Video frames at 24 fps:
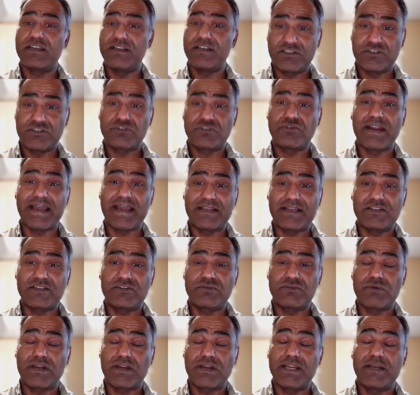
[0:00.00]
in its
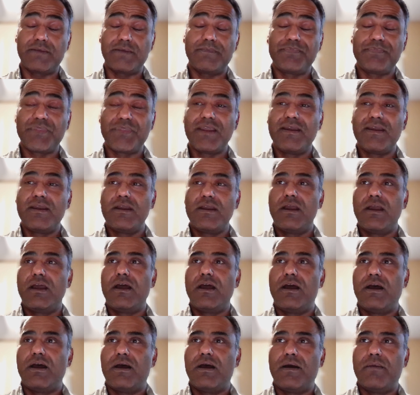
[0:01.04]
tracks, right?
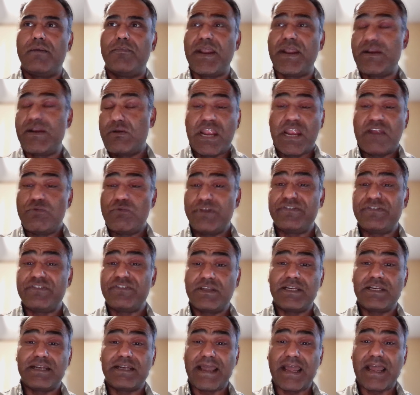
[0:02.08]
And we've
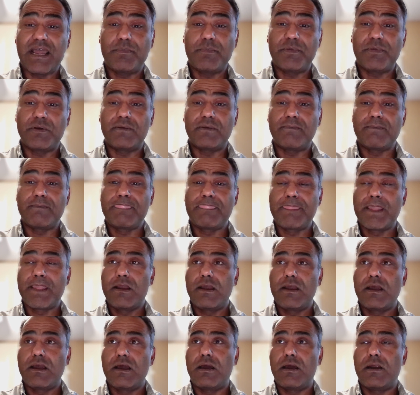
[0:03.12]
seen it happen.
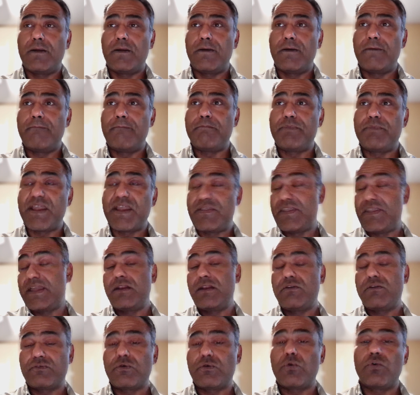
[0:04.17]
And
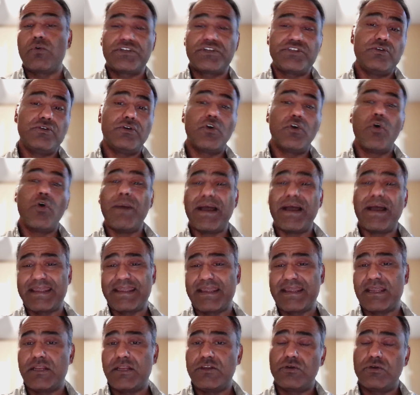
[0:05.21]
then, of course, you go back
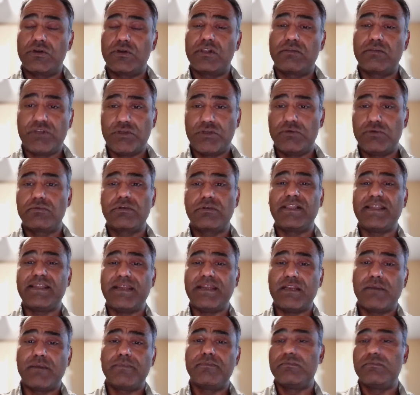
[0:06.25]
in, you
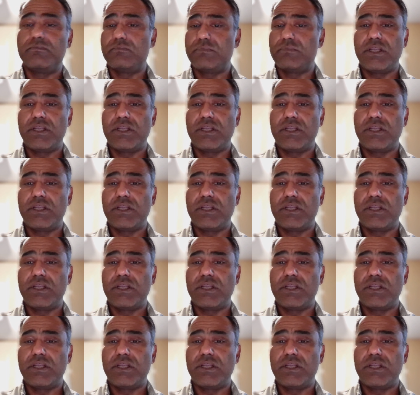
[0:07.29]
clean up,